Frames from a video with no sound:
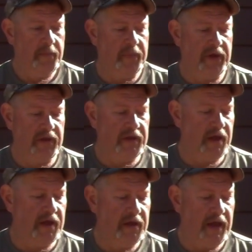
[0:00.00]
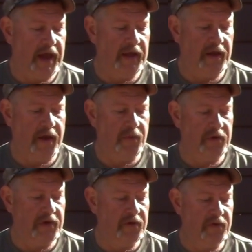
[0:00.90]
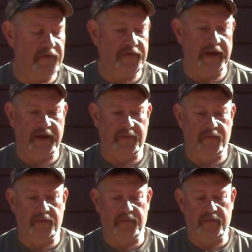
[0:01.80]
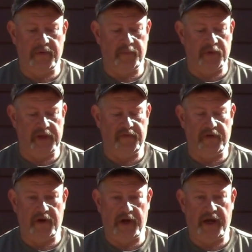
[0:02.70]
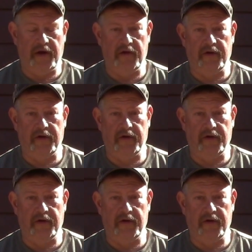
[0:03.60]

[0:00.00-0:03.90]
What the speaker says: but I wouldn't do it if I didn't believe in their gear.